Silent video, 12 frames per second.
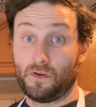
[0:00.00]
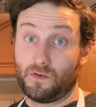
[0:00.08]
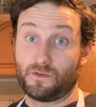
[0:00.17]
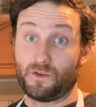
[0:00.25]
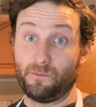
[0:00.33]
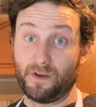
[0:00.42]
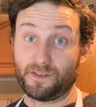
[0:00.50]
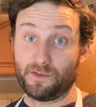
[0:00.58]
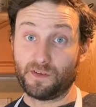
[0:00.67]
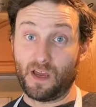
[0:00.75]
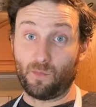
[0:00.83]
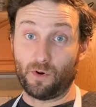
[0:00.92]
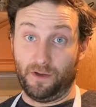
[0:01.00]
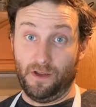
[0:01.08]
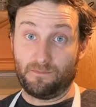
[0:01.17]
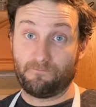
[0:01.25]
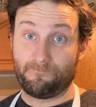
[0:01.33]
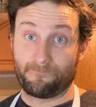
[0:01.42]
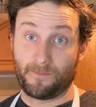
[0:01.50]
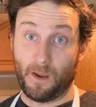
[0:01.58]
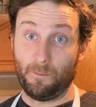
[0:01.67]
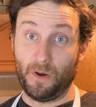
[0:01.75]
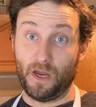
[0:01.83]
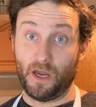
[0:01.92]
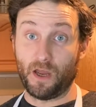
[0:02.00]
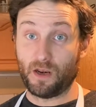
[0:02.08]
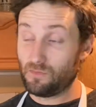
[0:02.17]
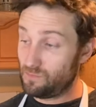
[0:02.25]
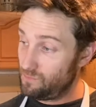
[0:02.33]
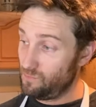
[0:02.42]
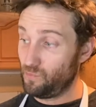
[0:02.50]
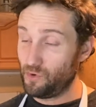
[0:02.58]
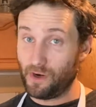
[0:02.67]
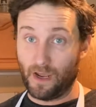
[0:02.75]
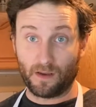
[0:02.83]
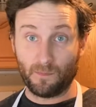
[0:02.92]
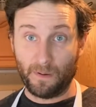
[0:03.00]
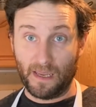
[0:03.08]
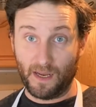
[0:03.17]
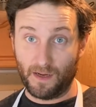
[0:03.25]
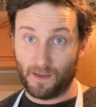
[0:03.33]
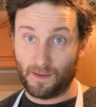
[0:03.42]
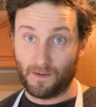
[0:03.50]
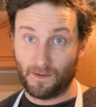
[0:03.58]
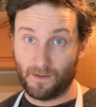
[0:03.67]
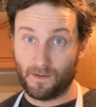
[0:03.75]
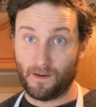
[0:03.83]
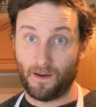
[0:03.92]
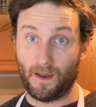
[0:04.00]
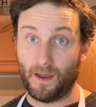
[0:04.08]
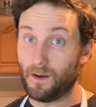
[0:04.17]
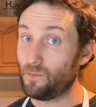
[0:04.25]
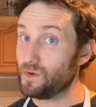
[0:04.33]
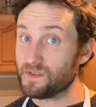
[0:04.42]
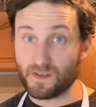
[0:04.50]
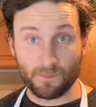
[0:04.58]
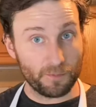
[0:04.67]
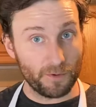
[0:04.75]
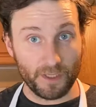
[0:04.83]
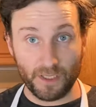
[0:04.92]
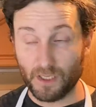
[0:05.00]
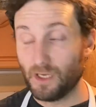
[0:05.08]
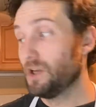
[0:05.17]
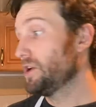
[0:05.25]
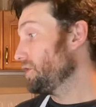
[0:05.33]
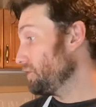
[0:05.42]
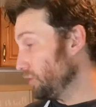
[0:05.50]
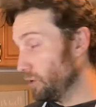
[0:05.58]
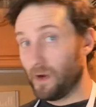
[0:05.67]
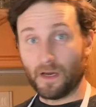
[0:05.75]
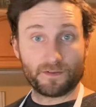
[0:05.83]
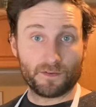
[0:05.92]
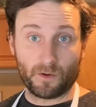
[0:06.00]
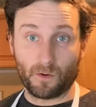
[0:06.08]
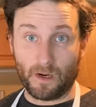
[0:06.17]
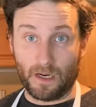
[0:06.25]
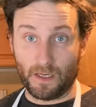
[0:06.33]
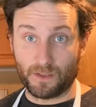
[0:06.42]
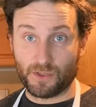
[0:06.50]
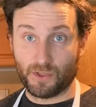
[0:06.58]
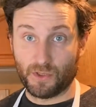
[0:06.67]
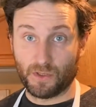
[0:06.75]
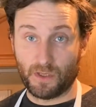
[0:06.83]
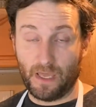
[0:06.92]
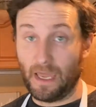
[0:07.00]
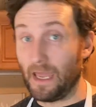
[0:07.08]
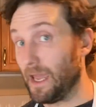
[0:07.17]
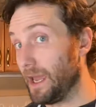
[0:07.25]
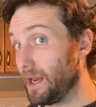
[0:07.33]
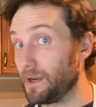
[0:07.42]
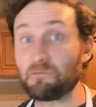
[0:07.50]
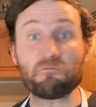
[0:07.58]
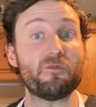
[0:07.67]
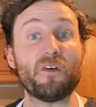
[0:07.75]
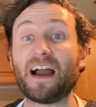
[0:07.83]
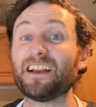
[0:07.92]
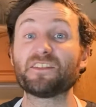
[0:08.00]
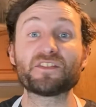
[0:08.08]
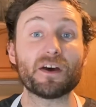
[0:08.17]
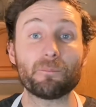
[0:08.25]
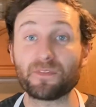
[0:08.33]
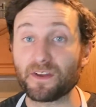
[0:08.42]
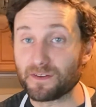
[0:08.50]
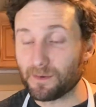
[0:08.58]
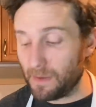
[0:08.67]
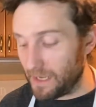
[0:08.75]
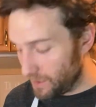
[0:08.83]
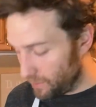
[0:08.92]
So the mixer is not working, but we're not going to panic. We simply go out to the garage and find something to make